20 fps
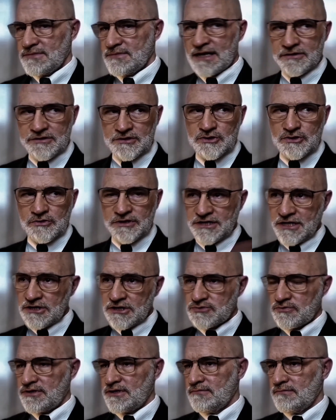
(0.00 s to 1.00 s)
they're doing deals
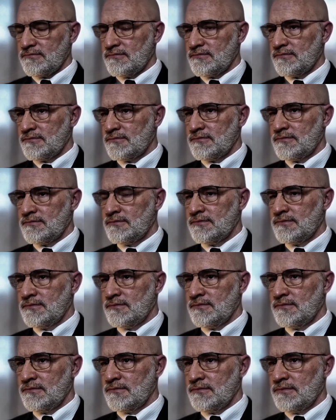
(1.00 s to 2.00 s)
with him.
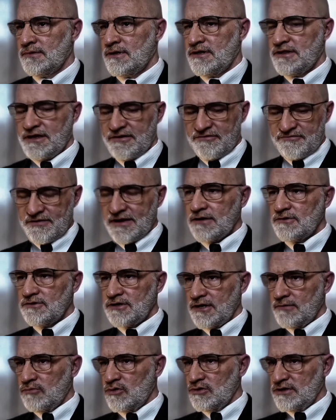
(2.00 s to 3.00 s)
They failed
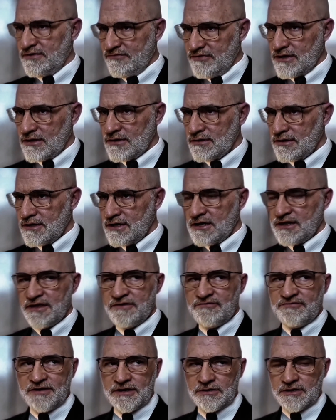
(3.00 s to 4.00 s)
in Bolivia, they
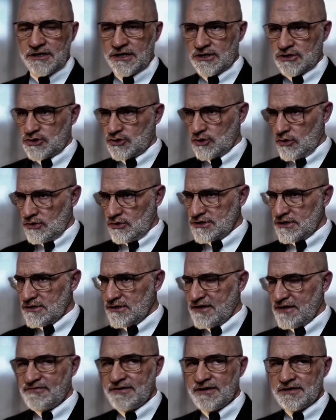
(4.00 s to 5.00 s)
failed in Georgia, they
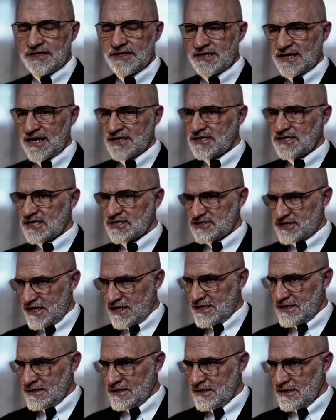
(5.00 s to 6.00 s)
failed in
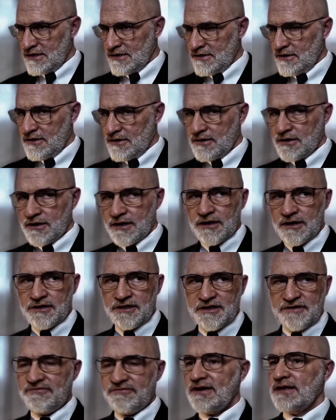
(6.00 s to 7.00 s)
Kazakhstan, they
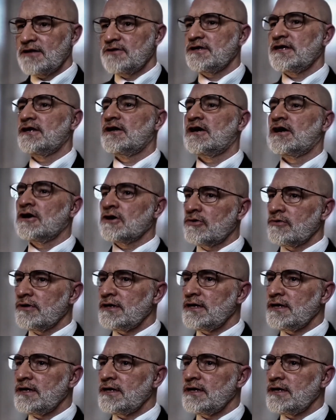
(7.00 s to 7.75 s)
failed in Hungary,